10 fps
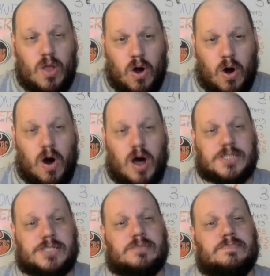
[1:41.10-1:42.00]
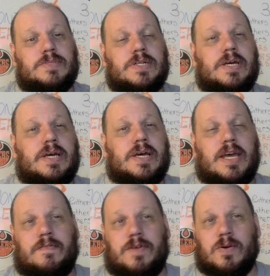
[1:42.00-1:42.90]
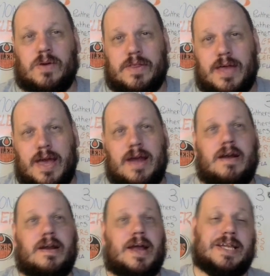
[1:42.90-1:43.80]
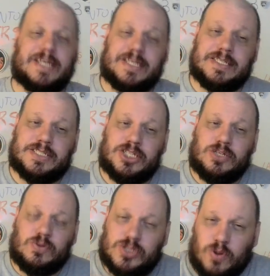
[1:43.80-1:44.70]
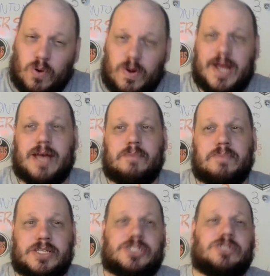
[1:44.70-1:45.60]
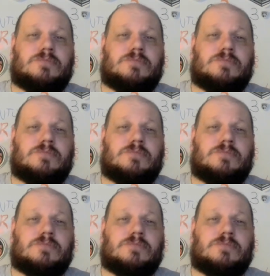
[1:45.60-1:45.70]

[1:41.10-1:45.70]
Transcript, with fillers: awesome. If you were there and I didn't see you, sorry I missed you.